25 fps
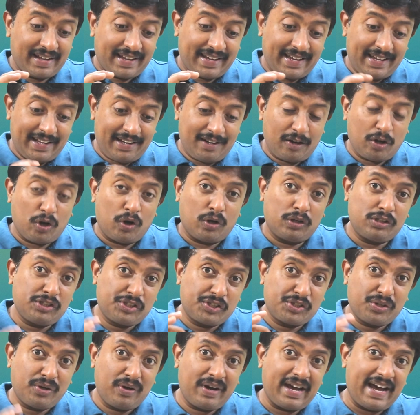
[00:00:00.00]
can
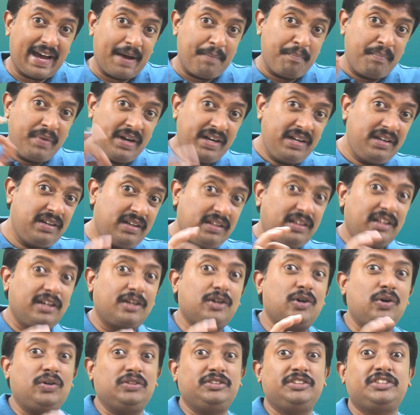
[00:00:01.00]
also amend
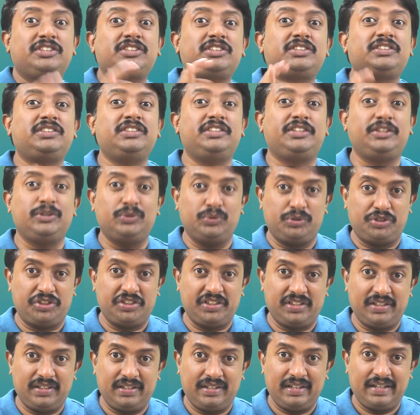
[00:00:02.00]
the
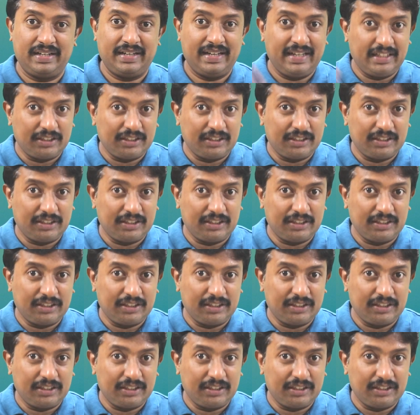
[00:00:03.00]
constitution.